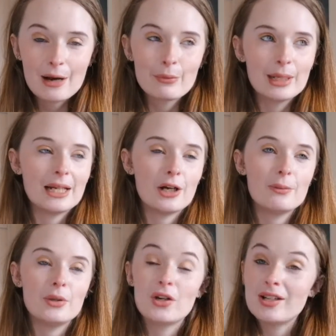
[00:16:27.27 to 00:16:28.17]
I really
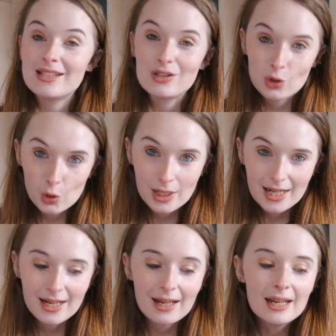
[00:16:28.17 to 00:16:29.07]
hope you guys enjoyed
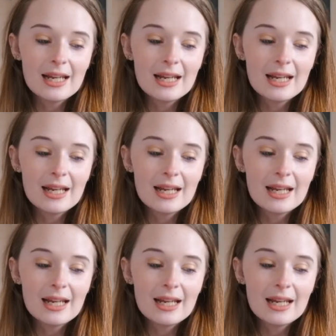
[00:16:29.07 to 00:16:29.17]
it.